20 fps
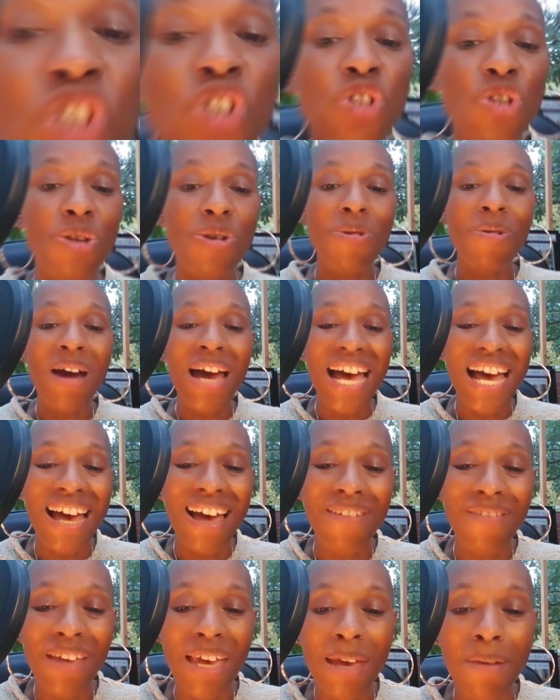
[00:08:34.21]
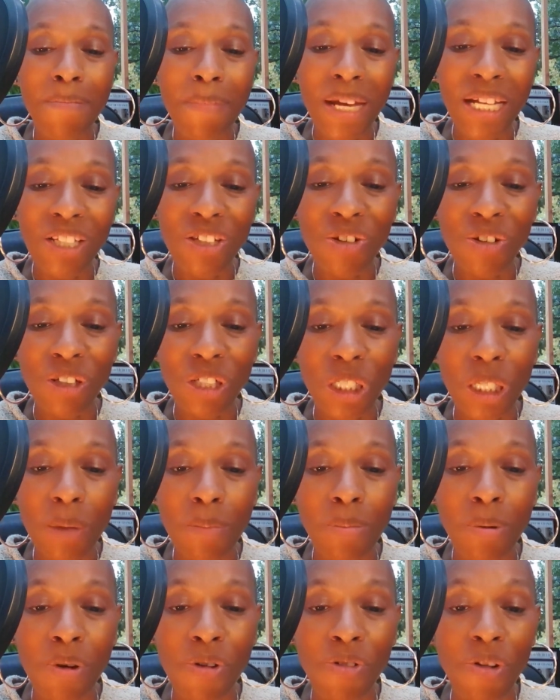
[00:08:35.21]
Do you have a
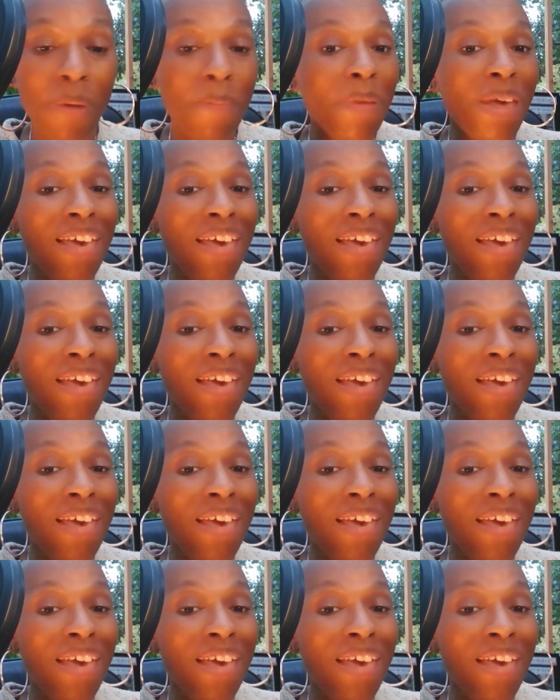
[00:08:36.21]
mentorship program?